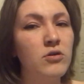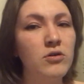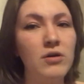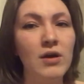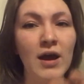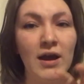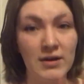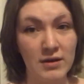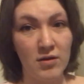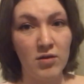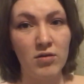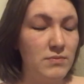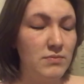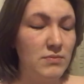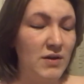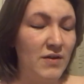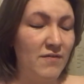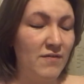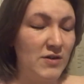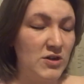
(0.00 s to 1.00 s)
and it's
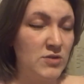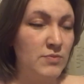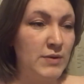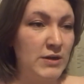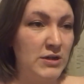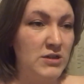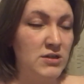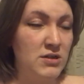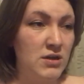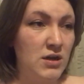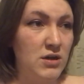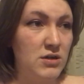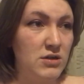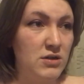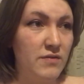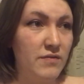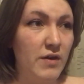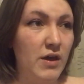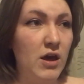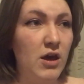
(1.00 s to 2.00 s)
a first person
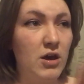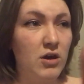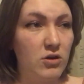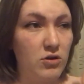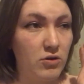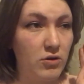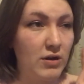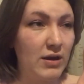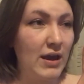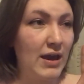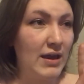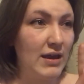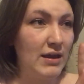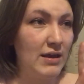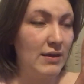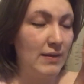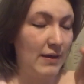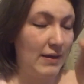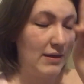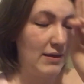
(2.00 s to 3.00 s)
narrative, you're getting
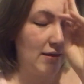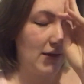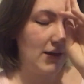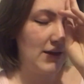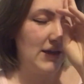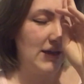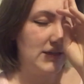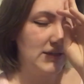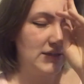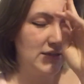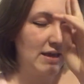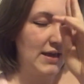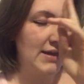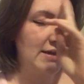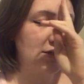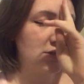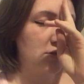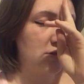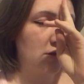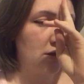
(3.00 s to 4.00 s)
like an insight
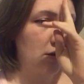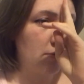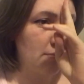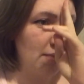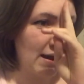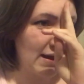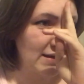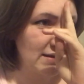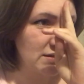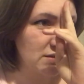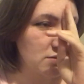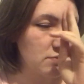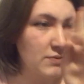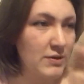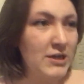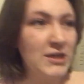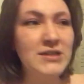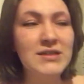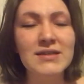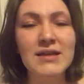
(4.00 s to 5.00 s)
into their minds,
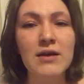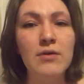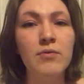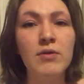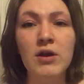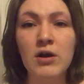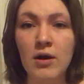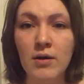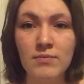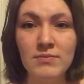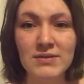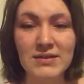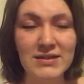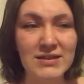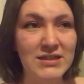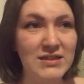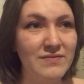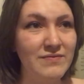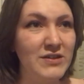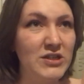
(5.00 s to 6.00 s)
whereas like when it comes to
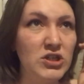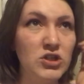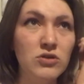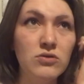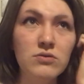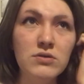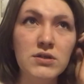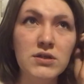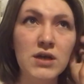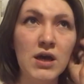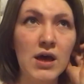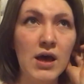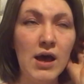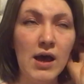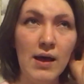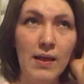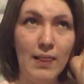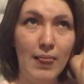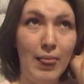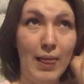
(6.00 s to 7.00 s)
TV shows
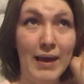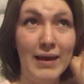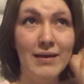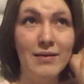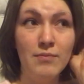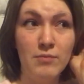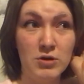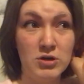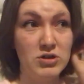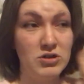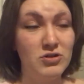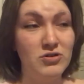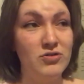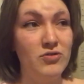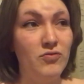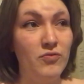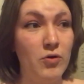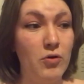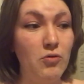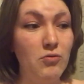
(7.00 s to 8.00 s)
like Murder, She
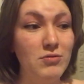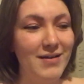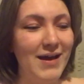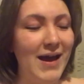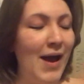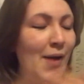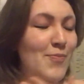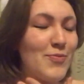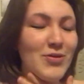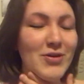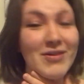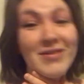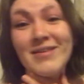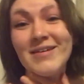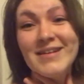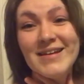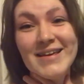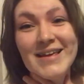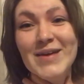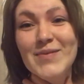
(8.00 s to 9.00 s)
Wrote, I'm just
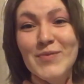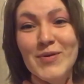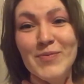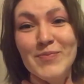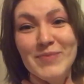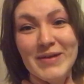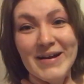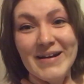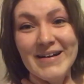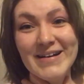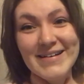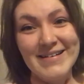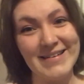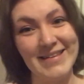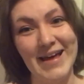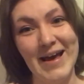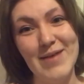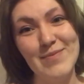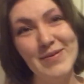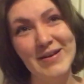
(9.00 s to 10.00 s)
gonna keep comparing it to
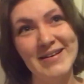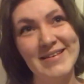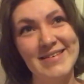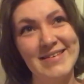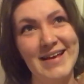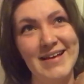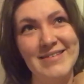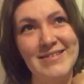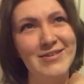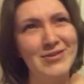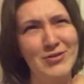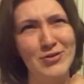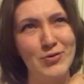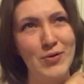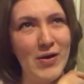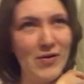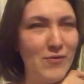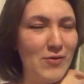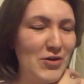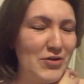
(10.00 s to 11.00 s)
that because that's a show
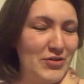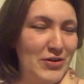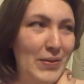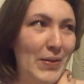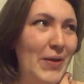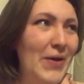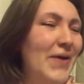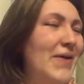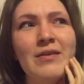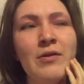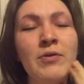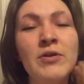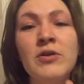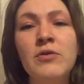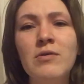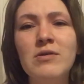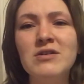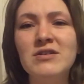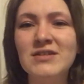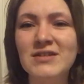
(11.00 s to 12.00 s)
I watch a lot. When you're
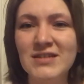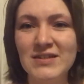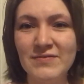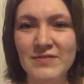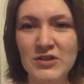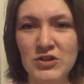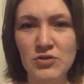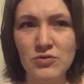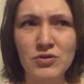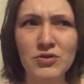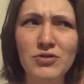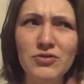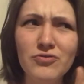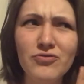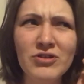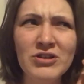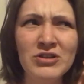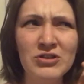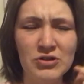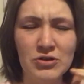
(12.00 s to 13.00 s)
watching a TV show, you don't
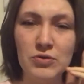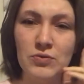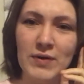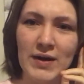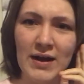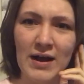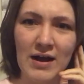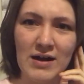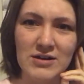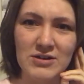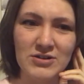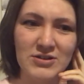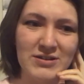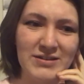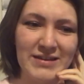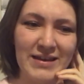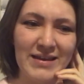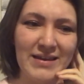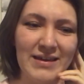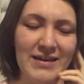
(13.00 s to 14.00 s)
really know what a character's
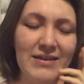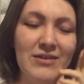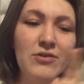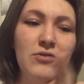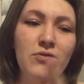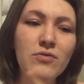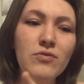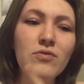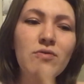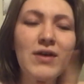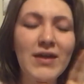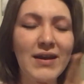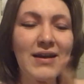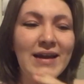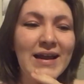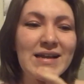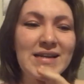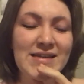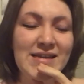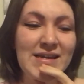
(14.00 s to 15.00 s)
thinking. You get an
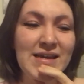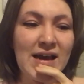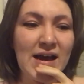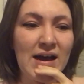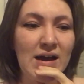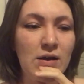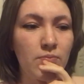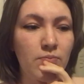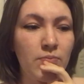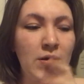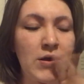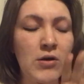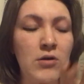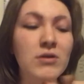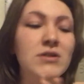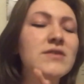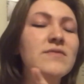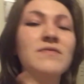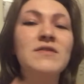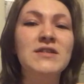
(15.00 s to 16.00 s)
idea
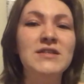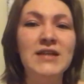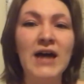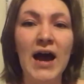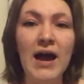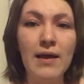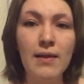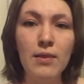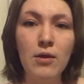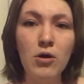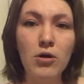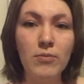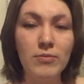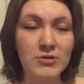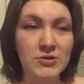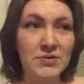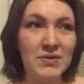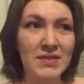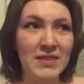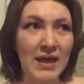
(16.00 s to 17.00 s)
because of the dialogue
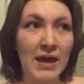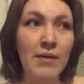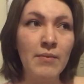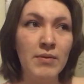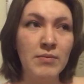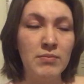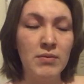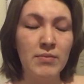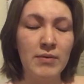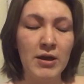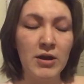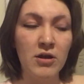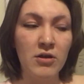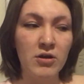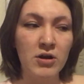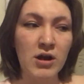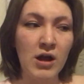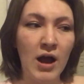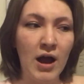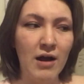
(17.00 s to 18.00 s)
between them and maybe another
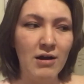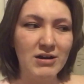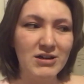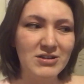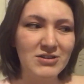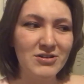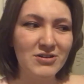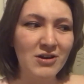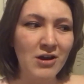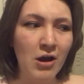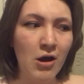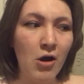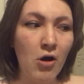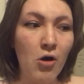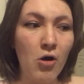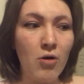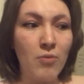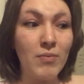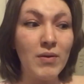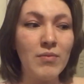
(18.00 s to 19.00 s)
character,
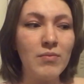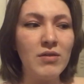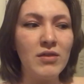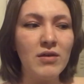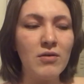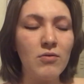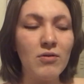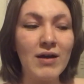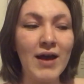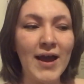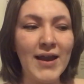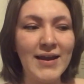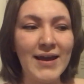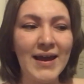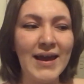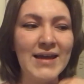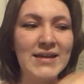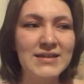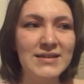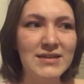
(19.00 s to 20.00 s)
or maybe they will kind of
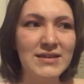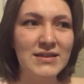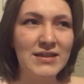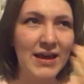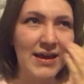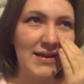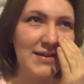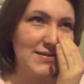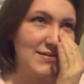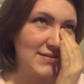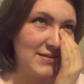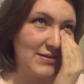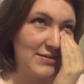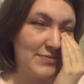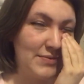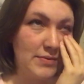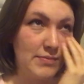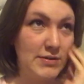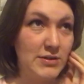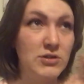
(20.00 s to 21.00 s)
hint at things, or
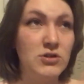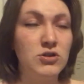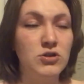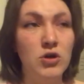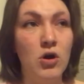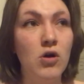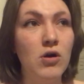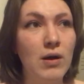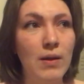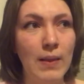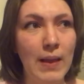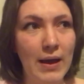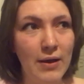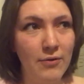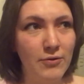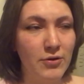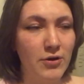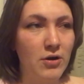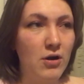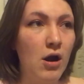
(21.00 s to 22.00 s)
maybe just talk
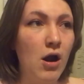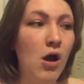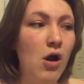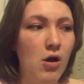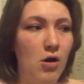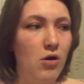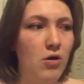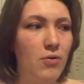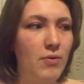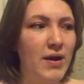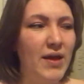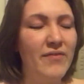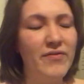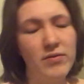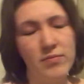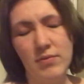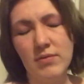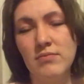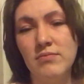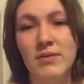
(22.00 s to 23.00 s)
aloud or whatever,
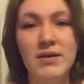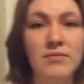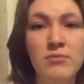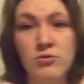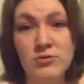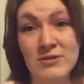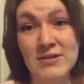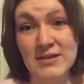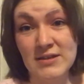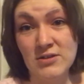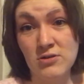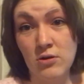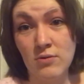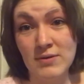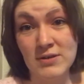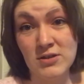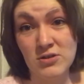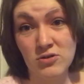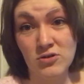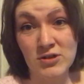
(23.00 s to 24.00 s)
but it mostly is
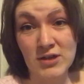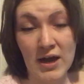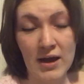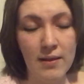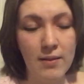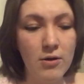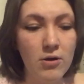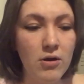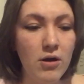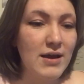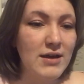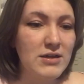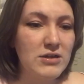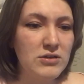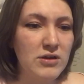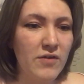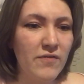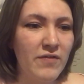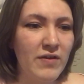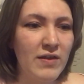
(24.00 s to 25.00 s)
always through dialogue. So
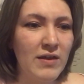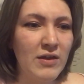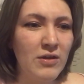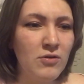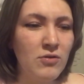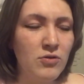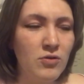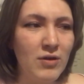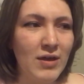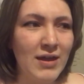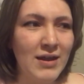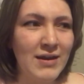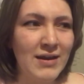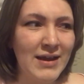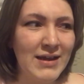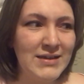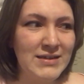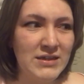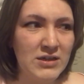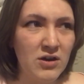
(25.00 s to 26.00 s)
I feel like you do get an
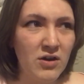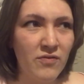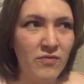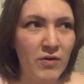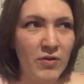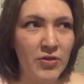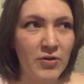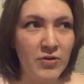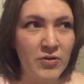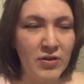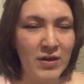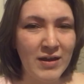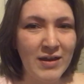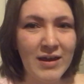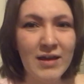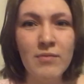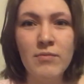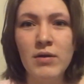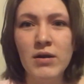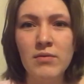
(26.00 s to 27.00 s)
idea of what they're
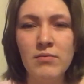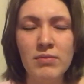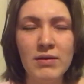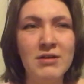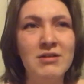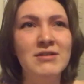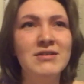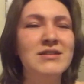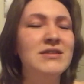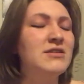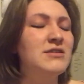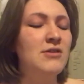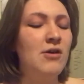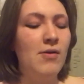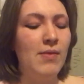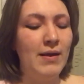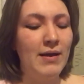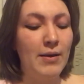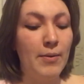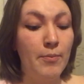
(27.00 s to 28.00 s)
thinking, but because it's not
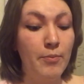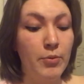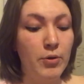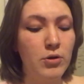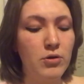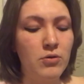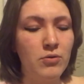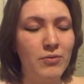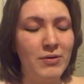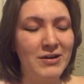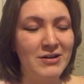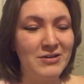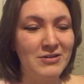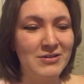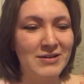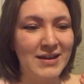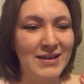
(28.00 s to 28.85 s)
like a book where you're